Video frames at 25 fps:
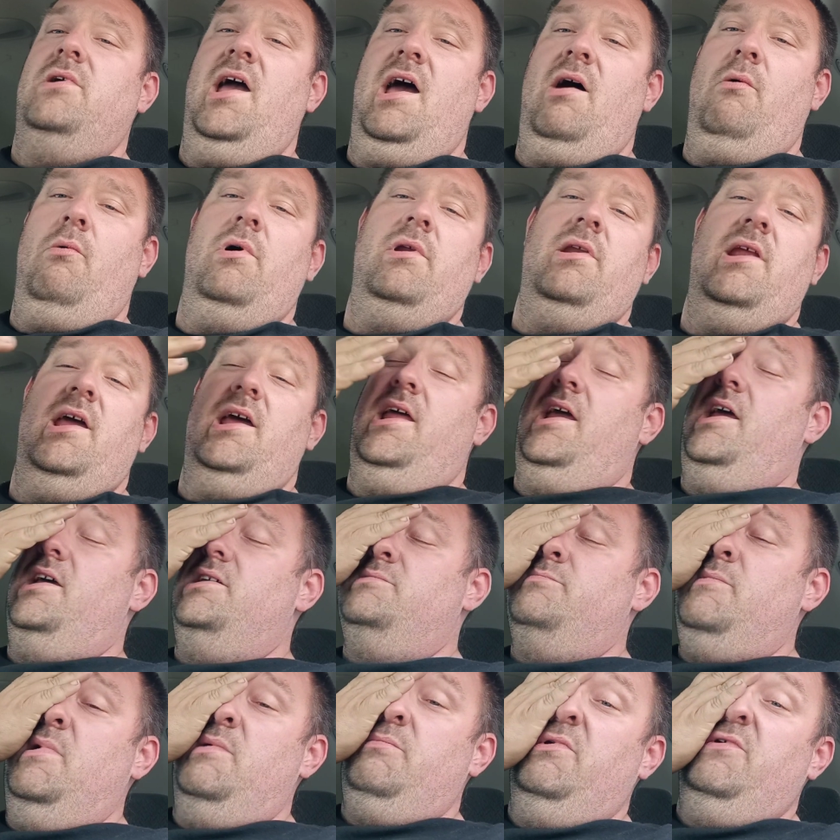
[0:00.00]
got one that
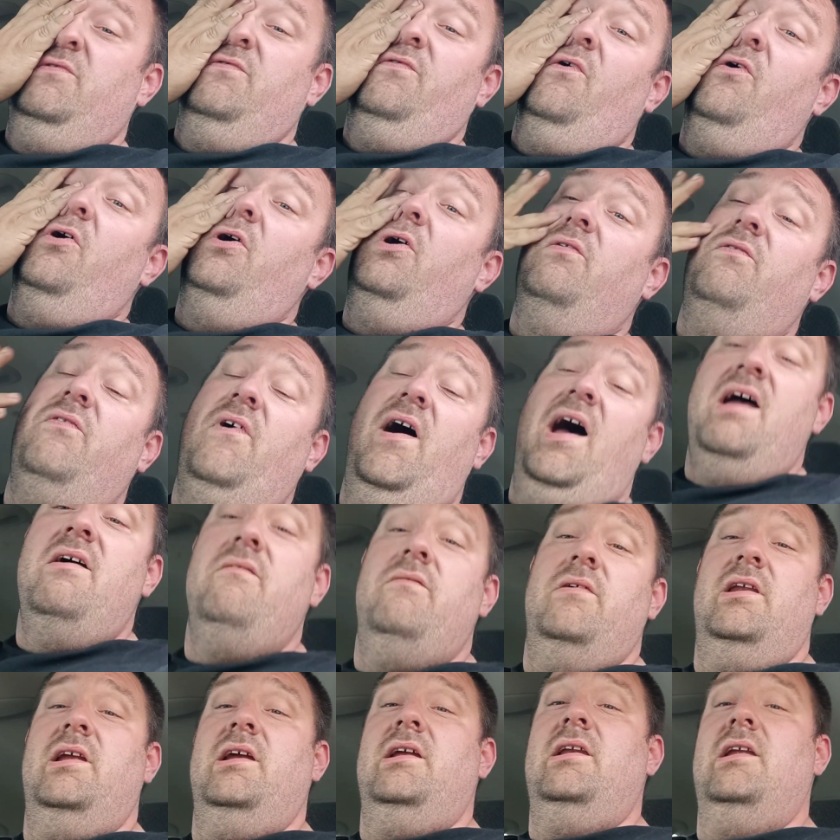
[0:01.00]
has maybe 4 or
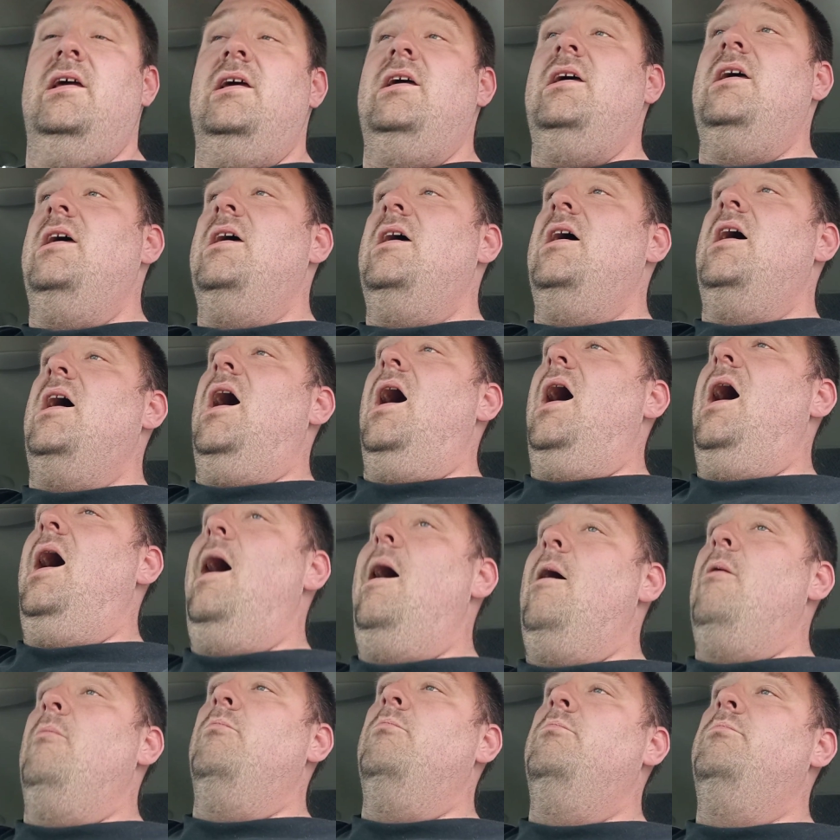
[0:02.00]
5 in it.
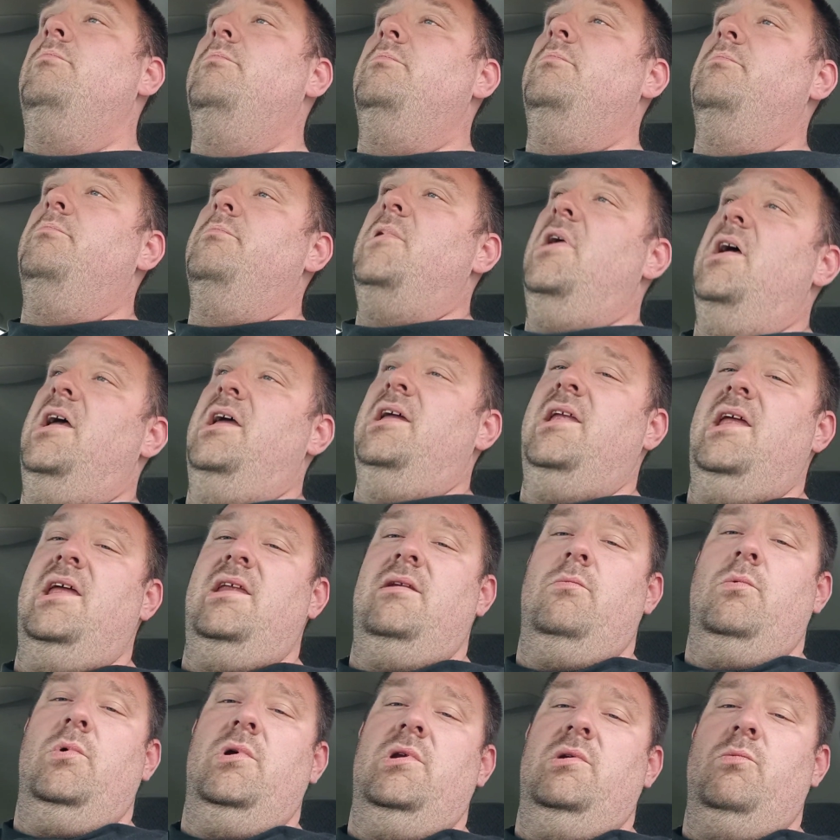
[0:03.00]
And
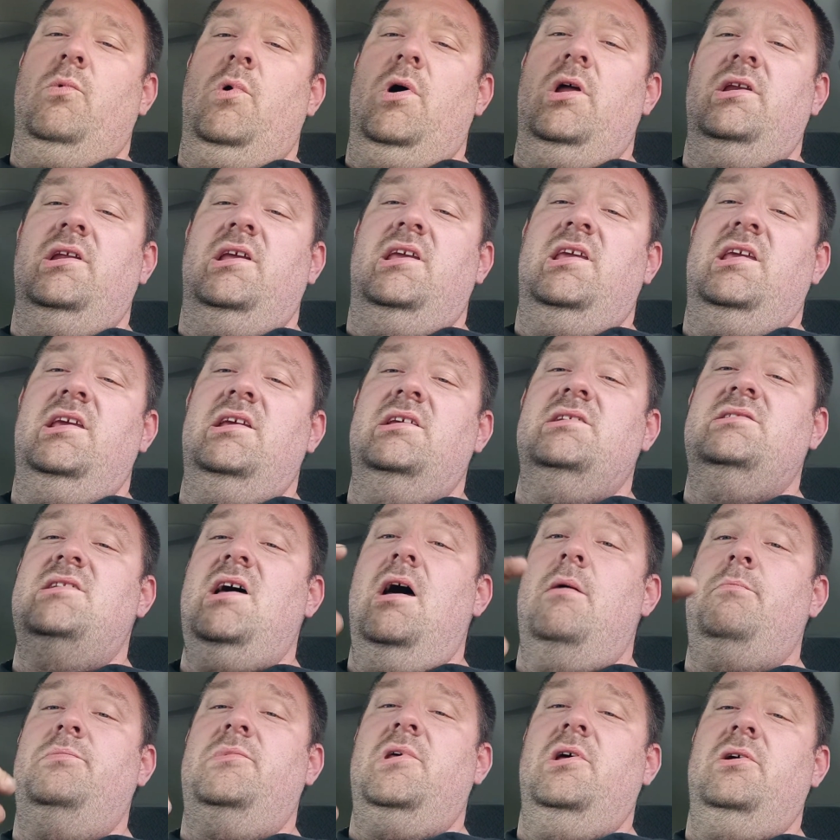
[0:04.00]
then when one key's
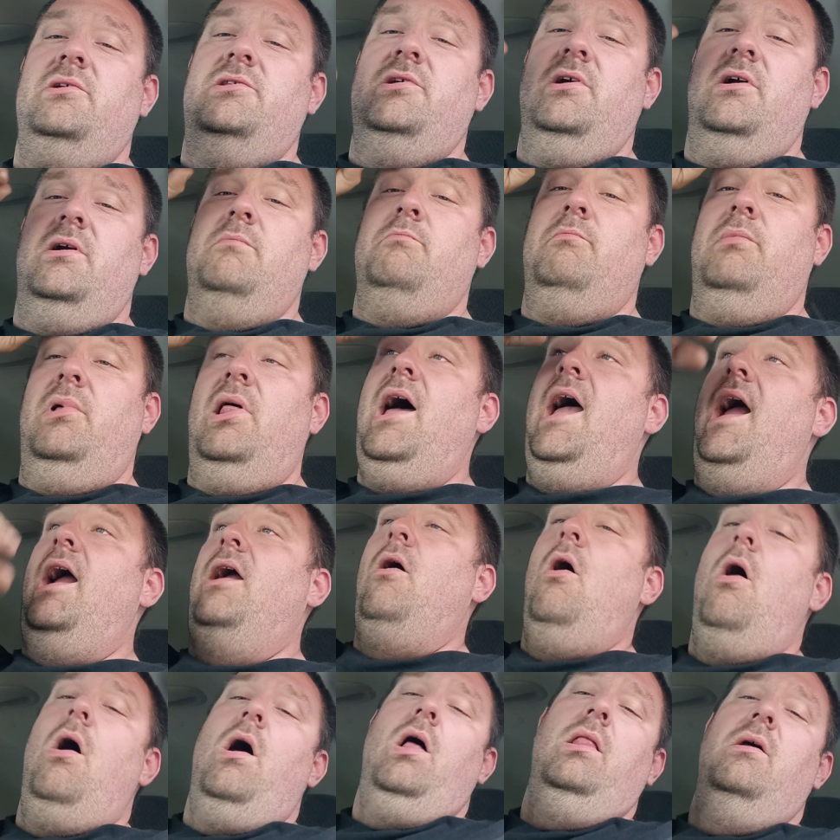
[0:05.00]
up, they'll turn
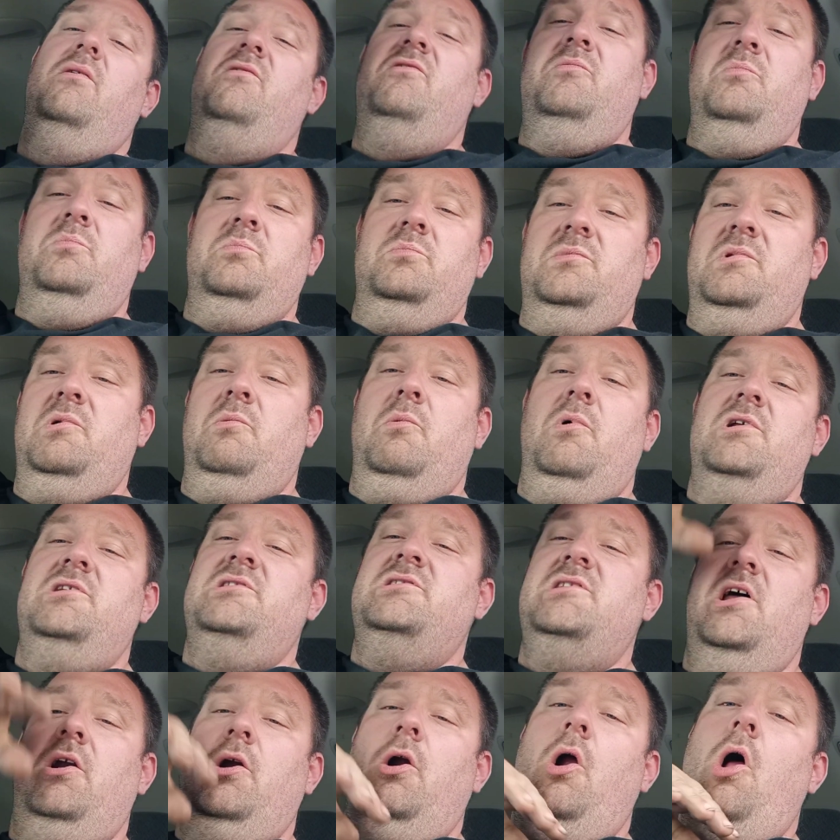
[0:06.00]
black. All of them, the
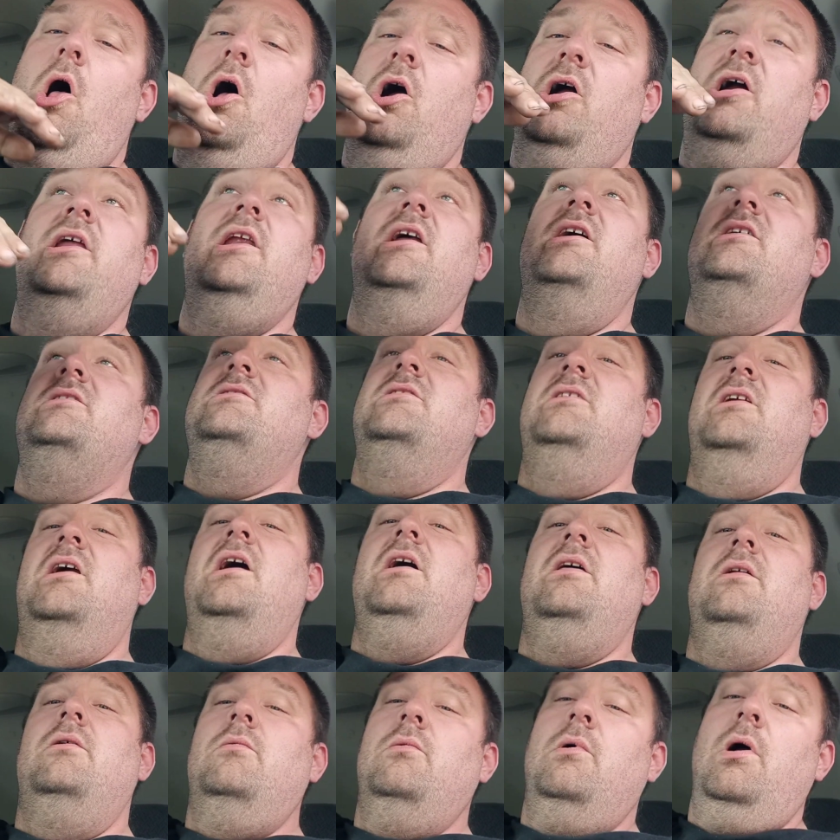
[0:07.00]
ones that are all connected
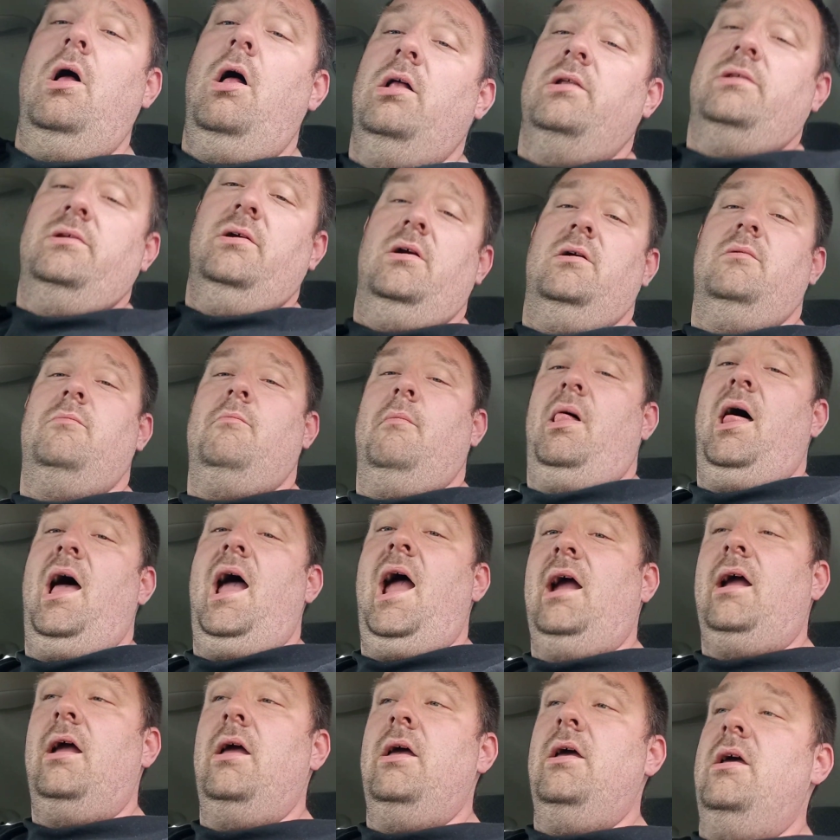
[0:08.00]
together, will all turn
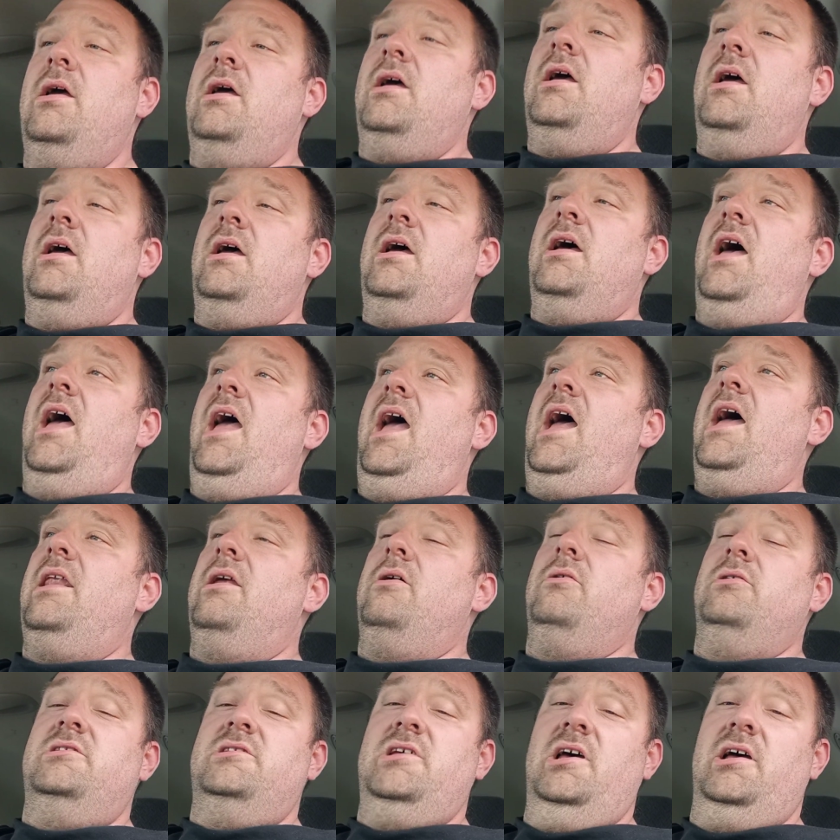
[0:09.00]
black, and
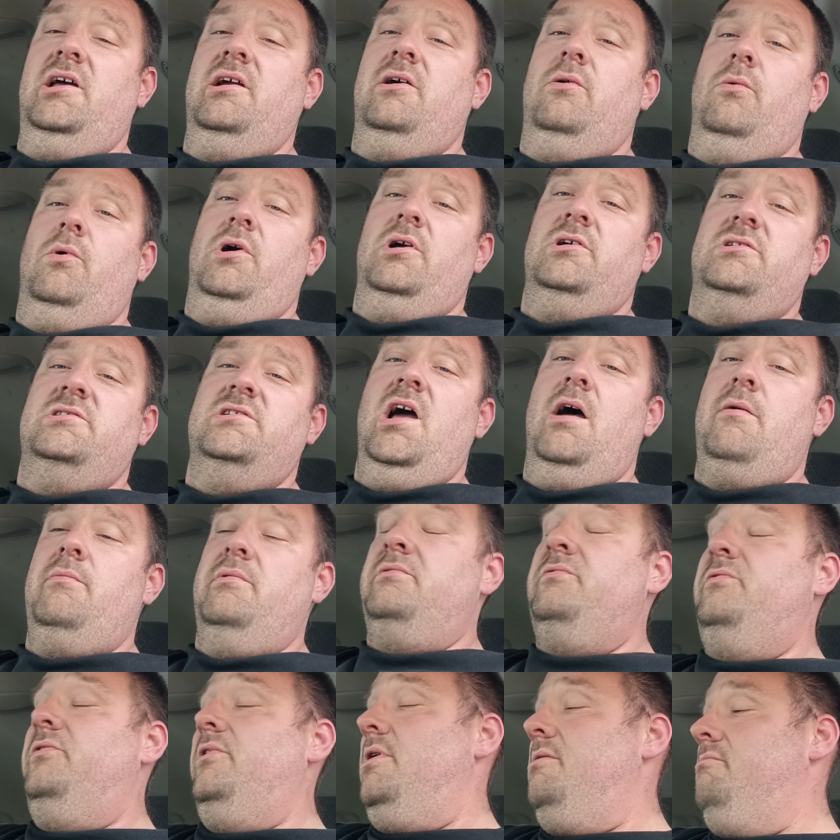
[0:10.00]
it'll tell you where it's
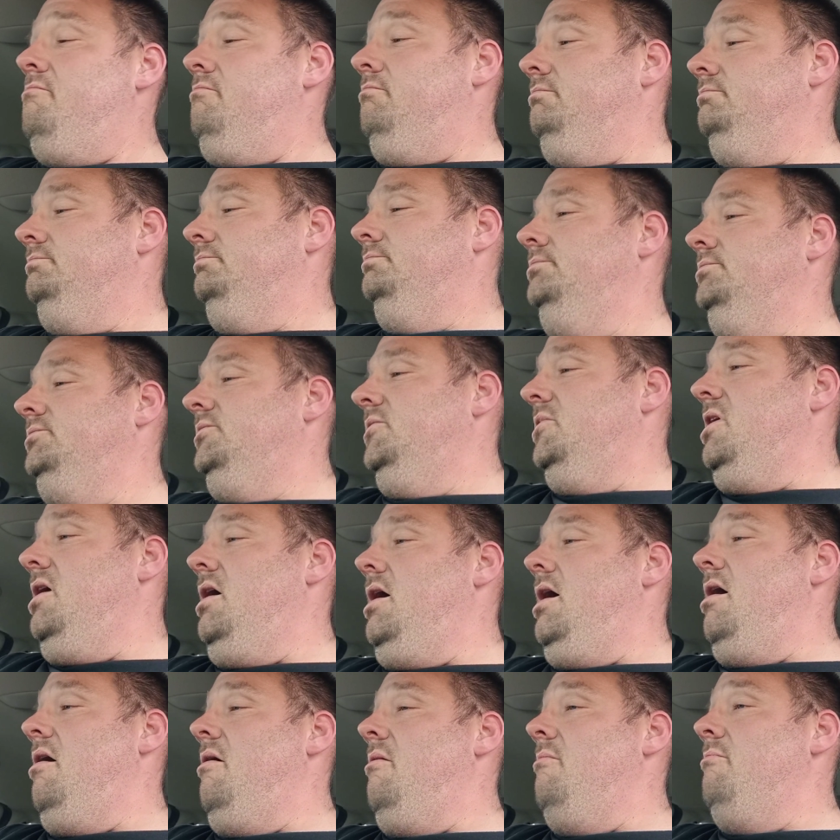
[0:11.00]
coming from.
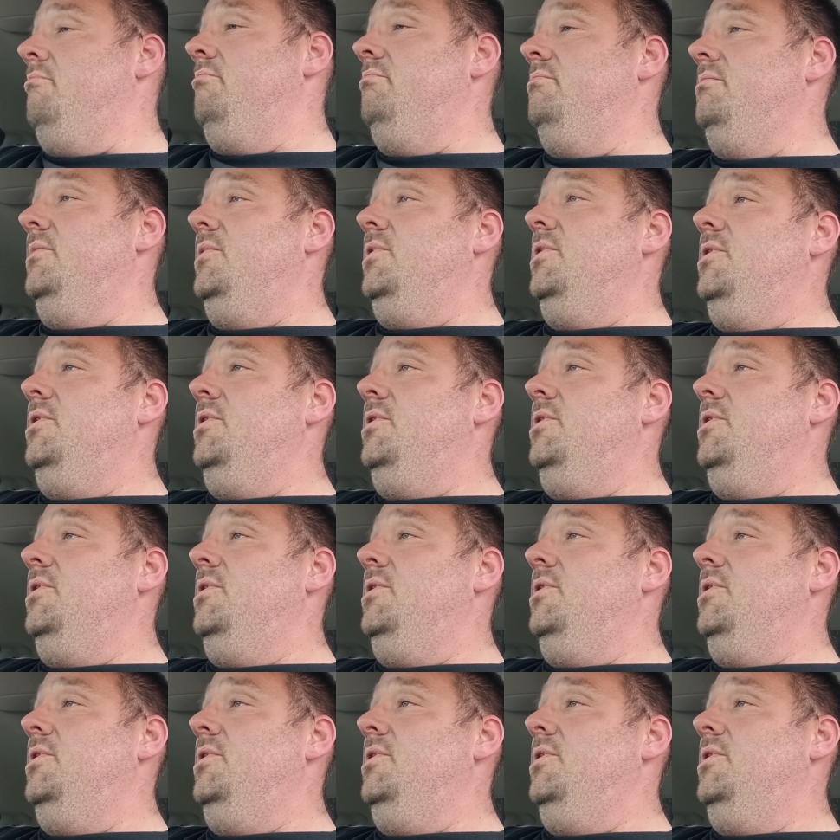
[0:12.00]
So